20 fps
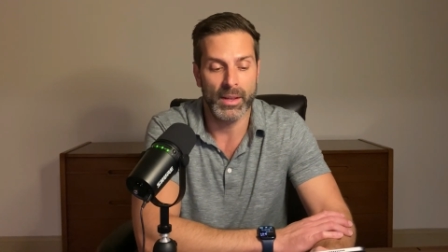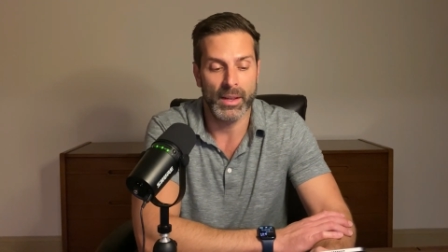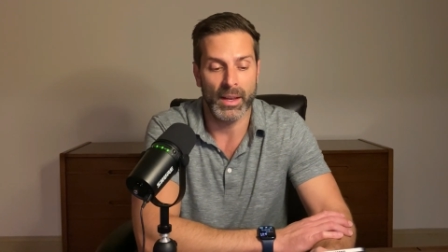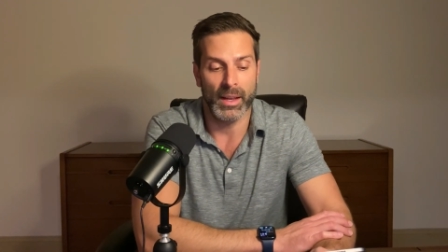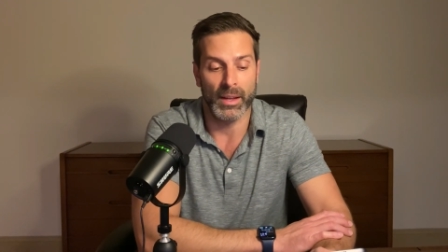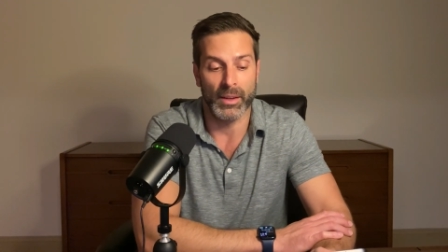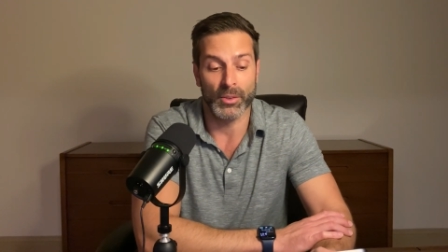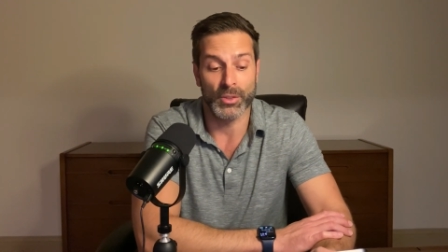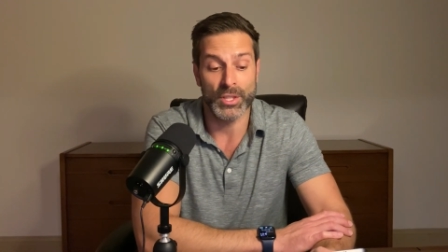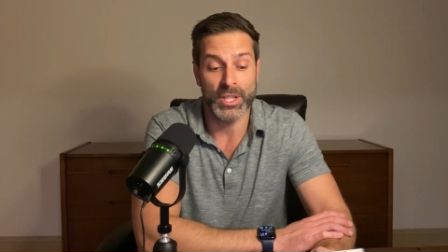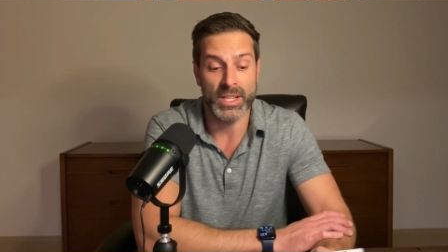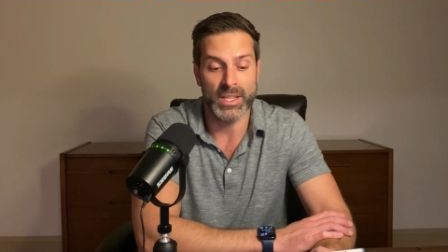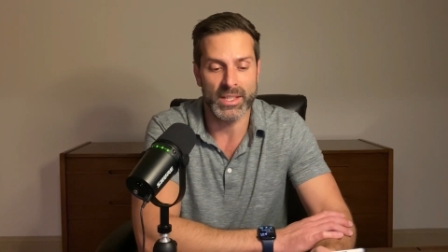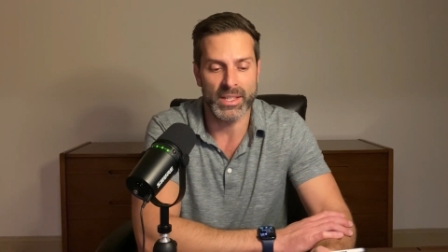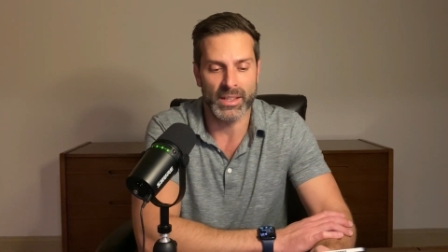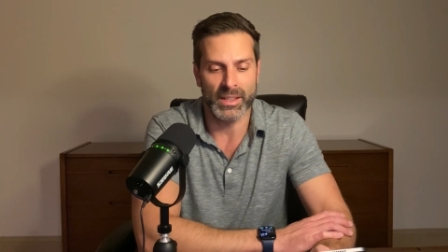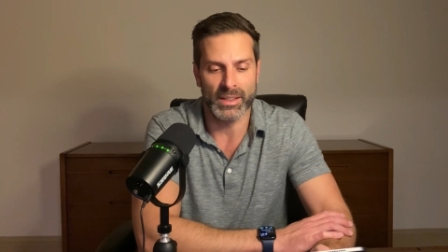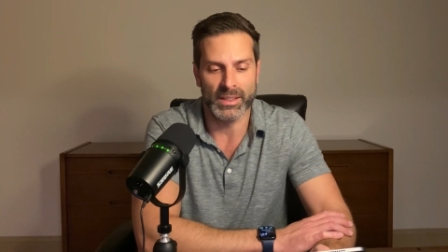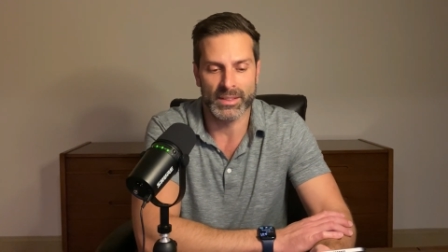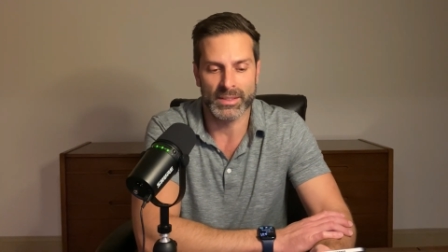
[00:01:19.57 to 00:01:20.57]

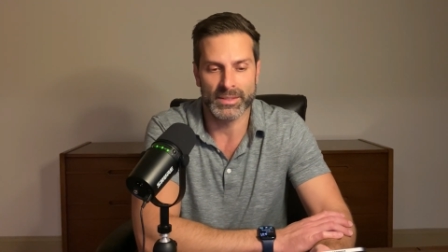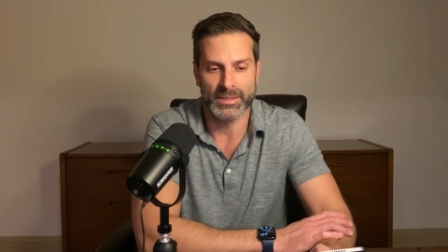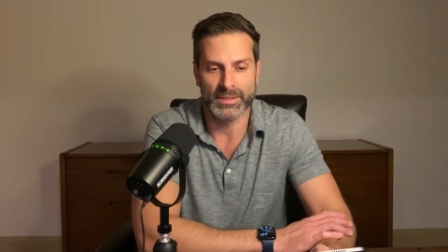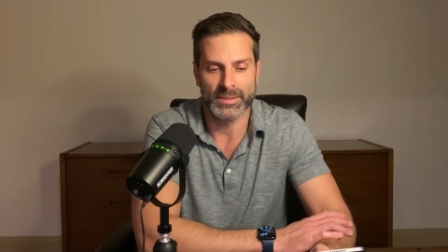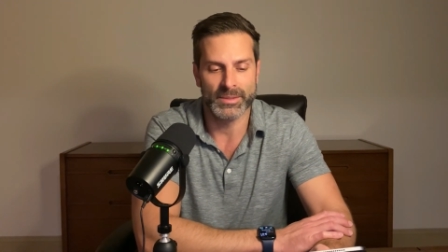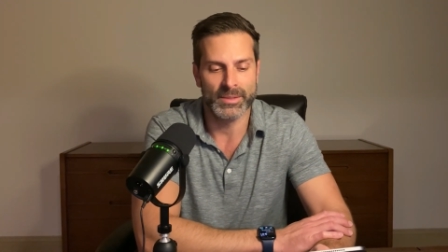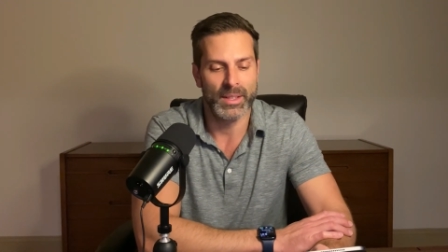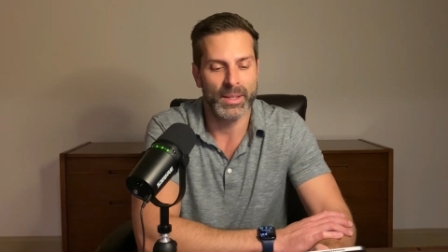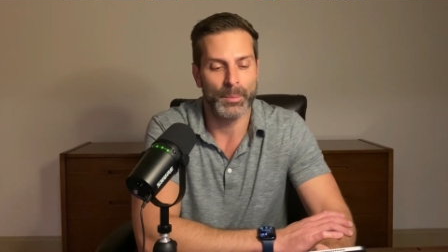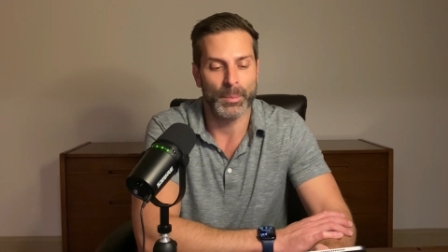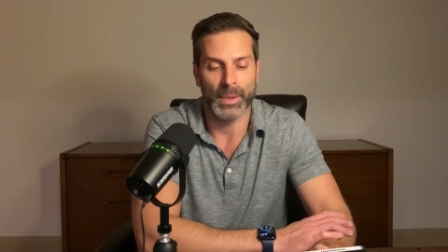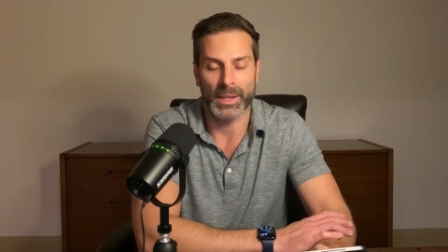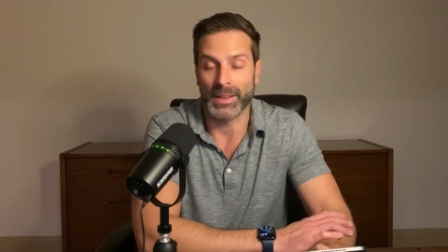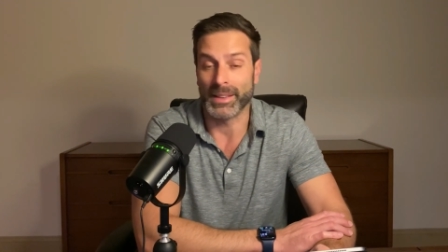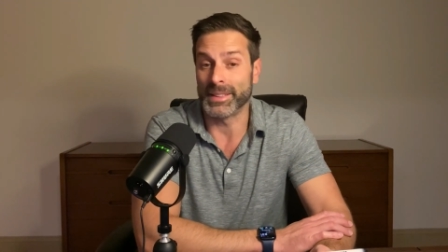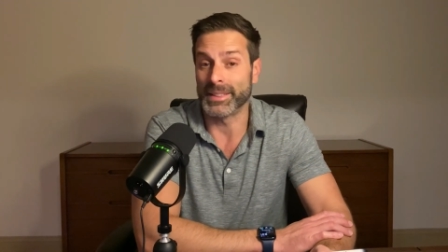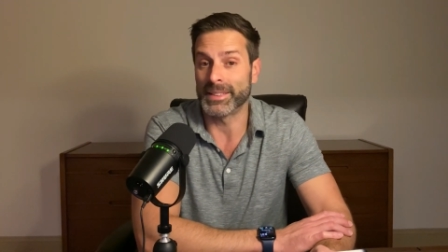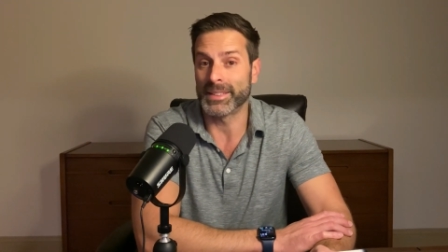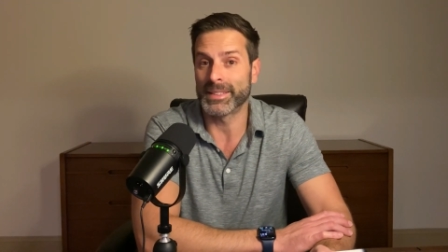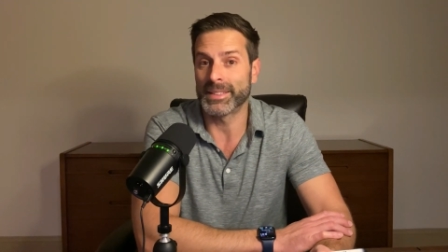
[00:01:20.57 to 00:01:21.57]
analgesia
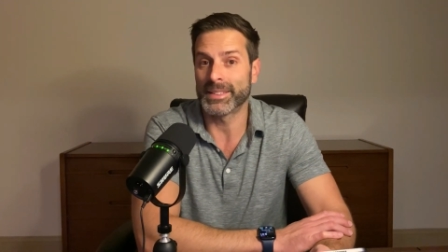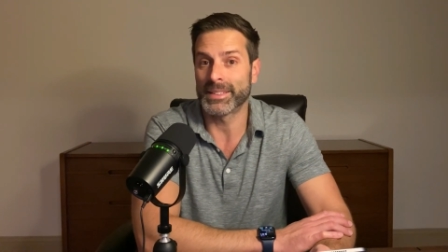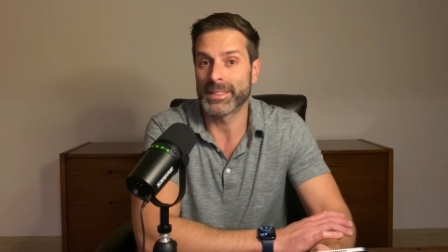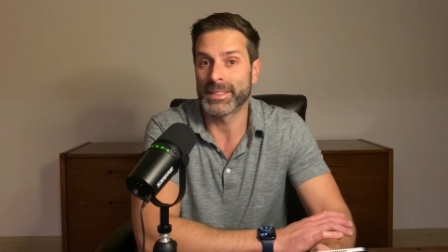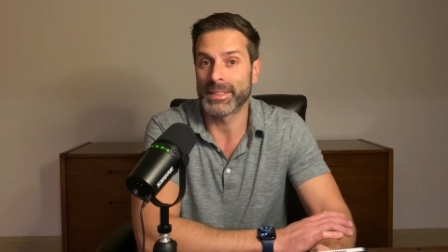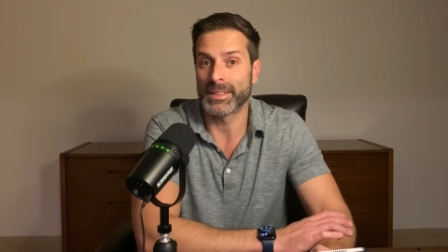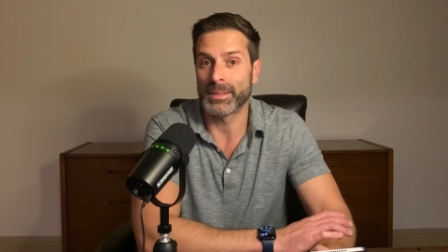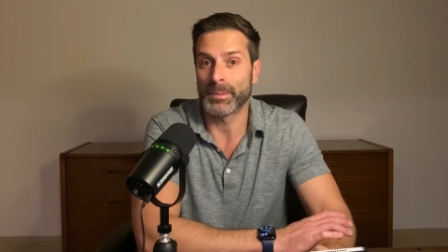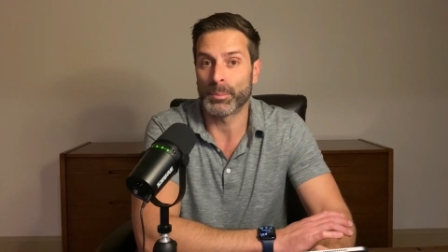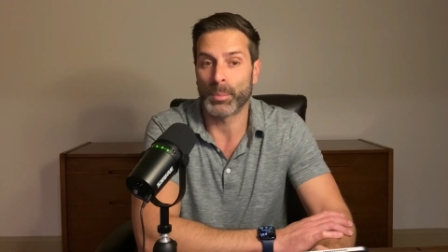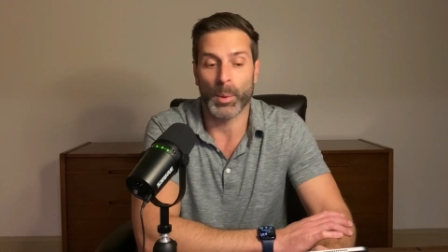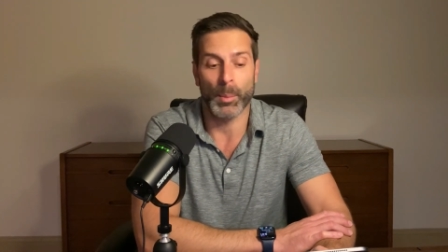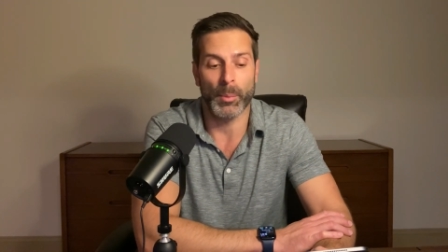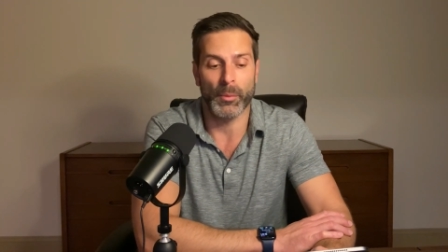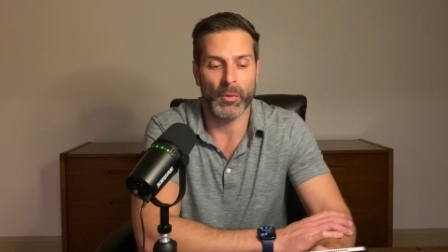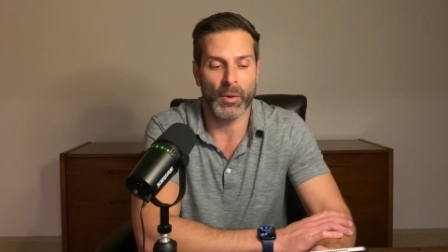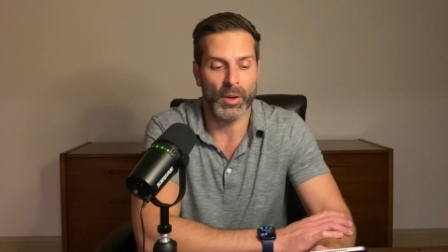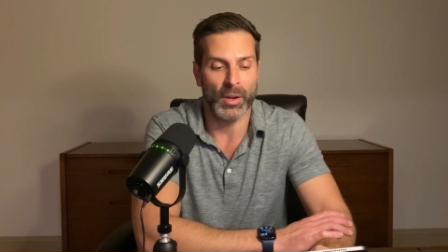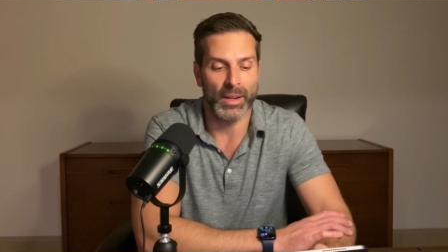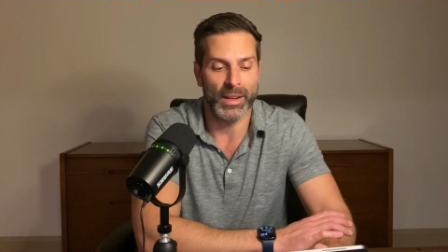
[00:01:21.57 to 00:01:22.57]
because
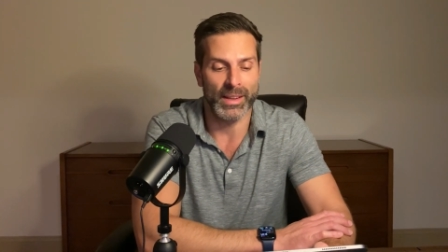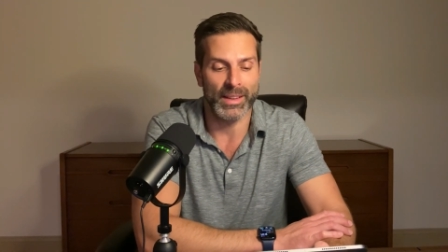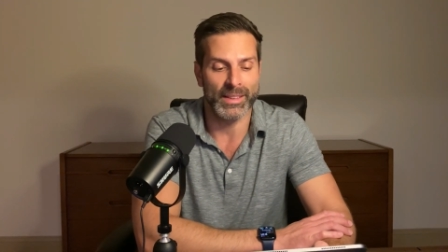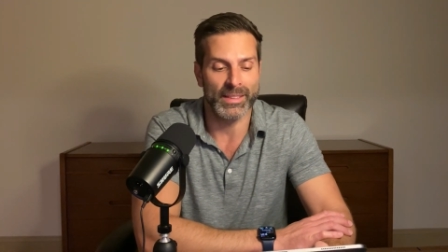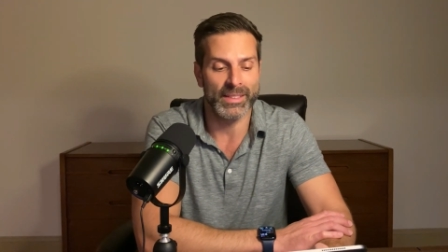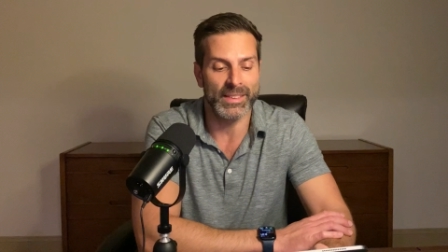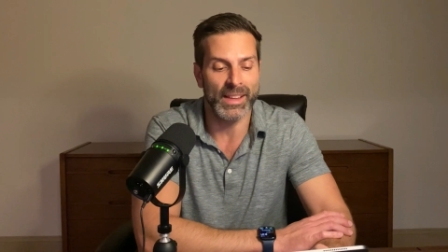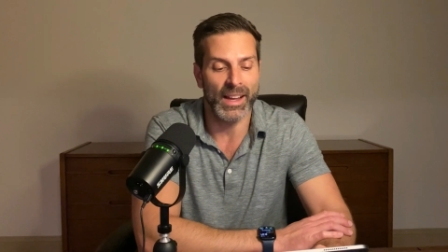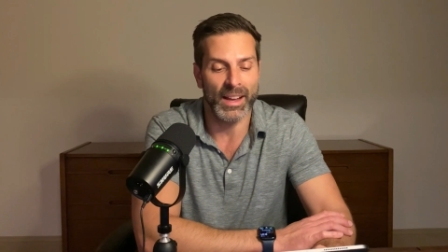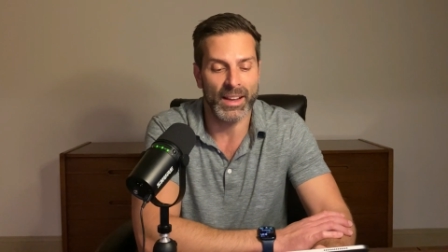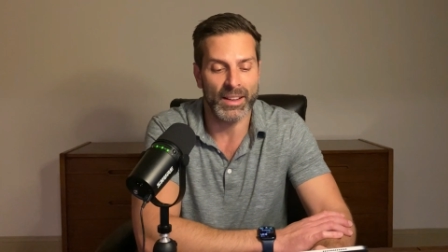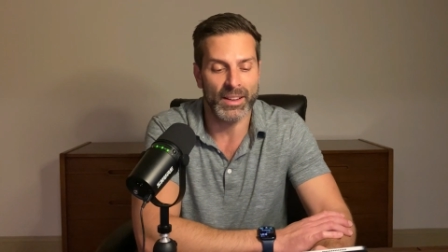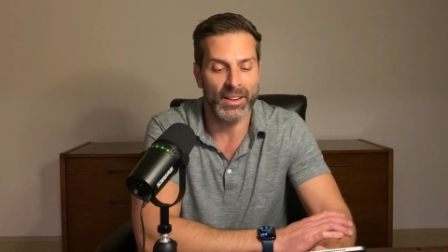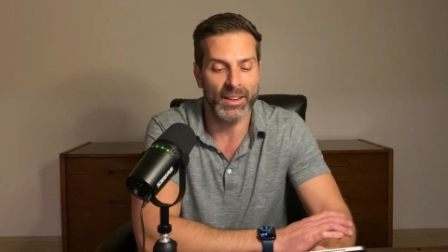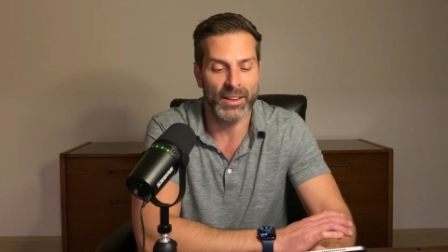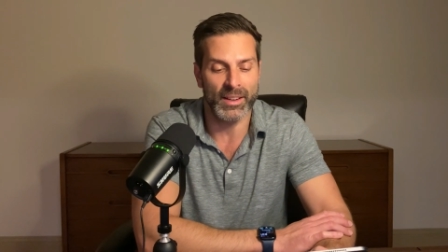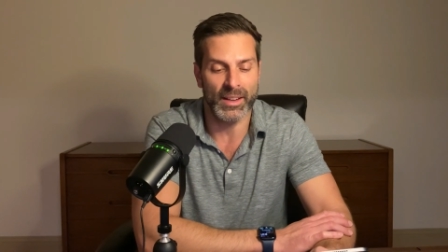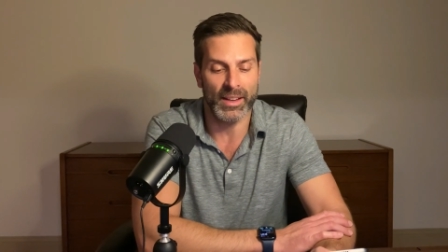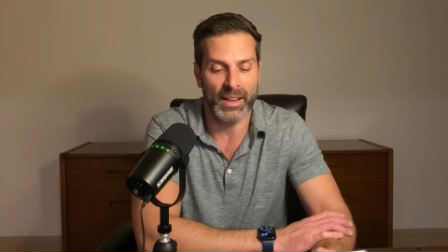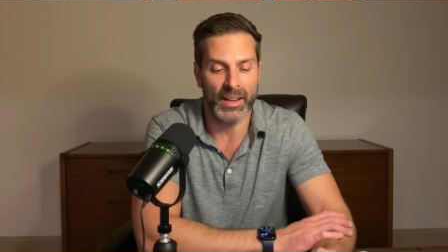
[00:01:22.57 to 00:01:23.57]
propofol is not
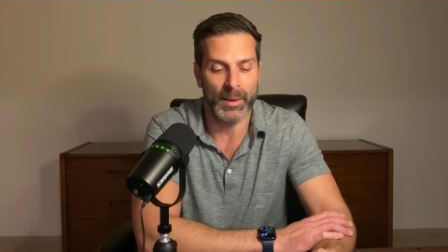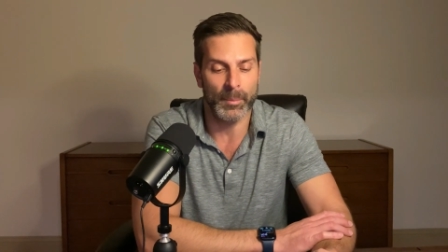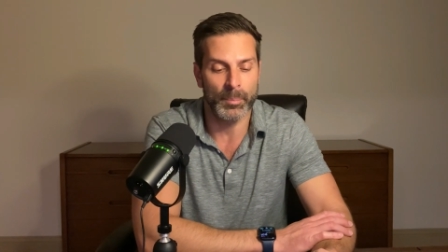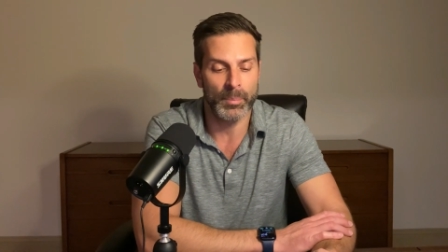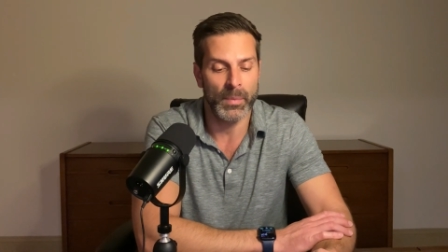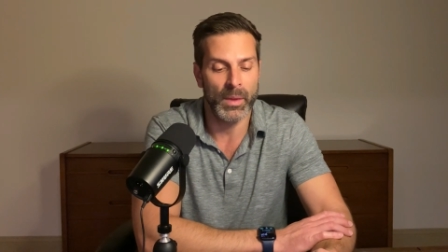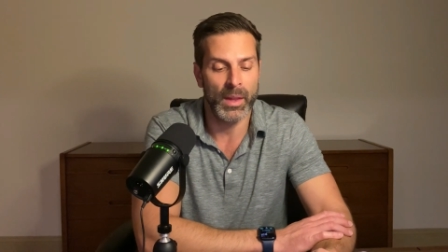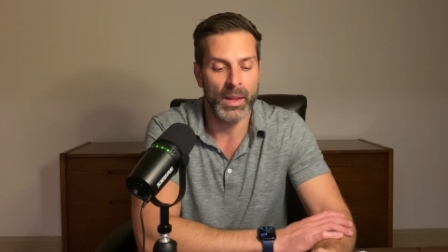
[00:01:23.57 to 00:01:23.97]
cutting it.